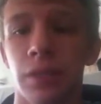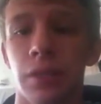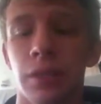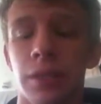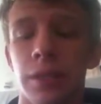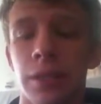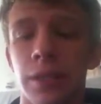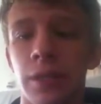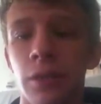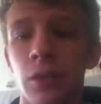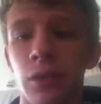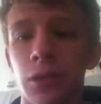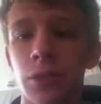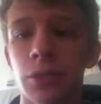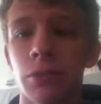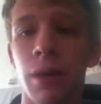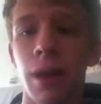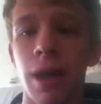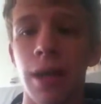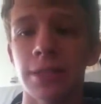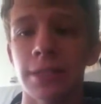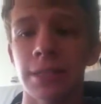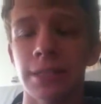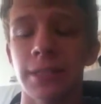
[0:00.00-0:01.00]
He also
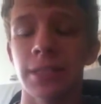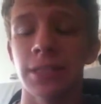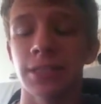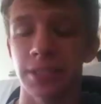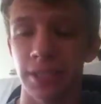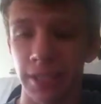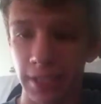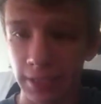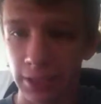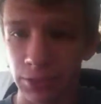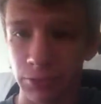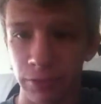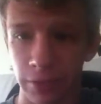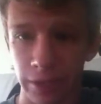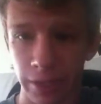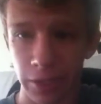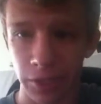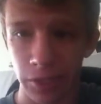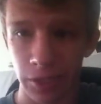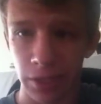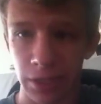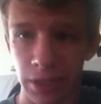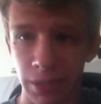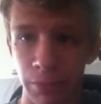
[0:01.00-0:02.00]
has a distinct
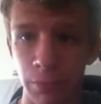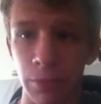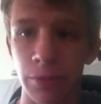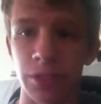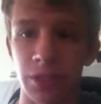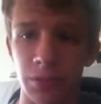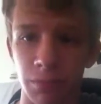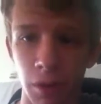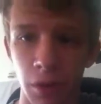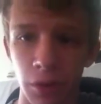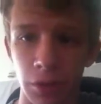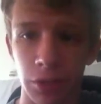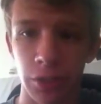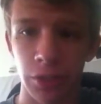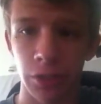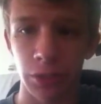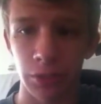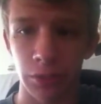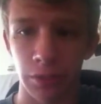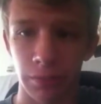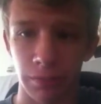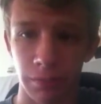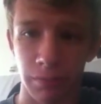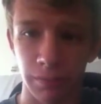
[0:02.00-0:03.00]
relationship with small
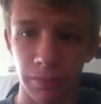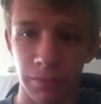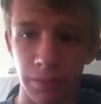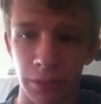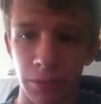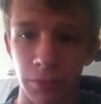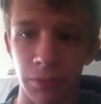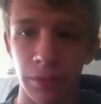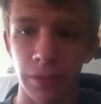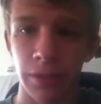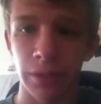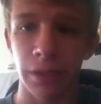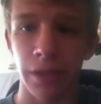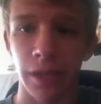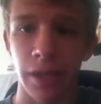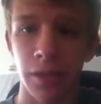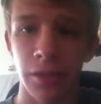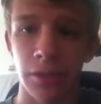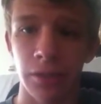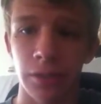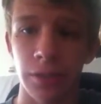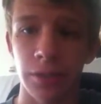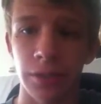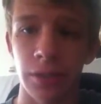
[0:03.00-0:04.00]
children between the
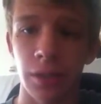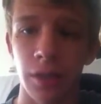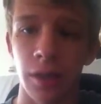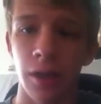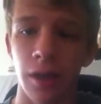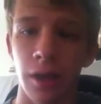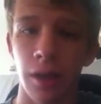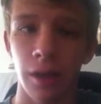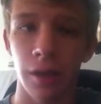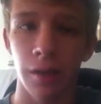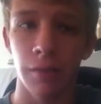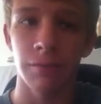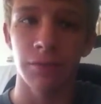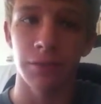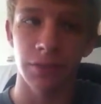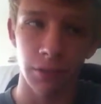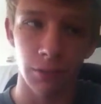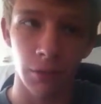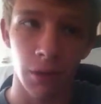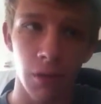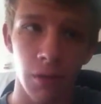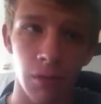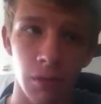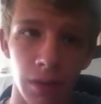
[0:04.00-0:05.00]
ages of
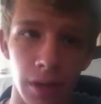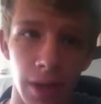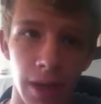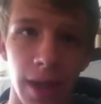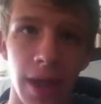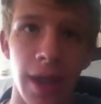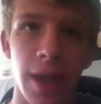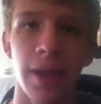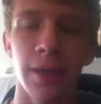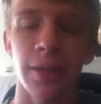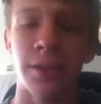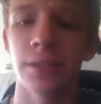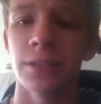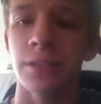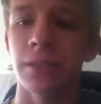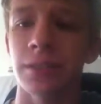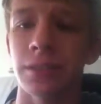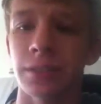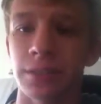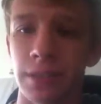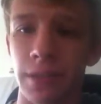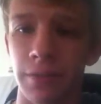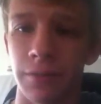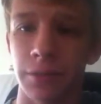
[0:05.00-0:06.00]
0 and
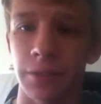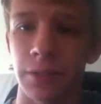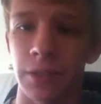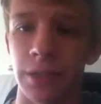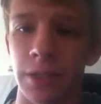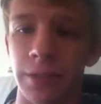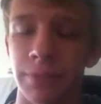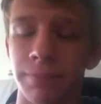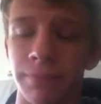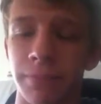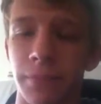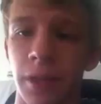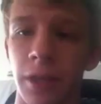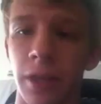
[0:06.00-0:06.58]
17.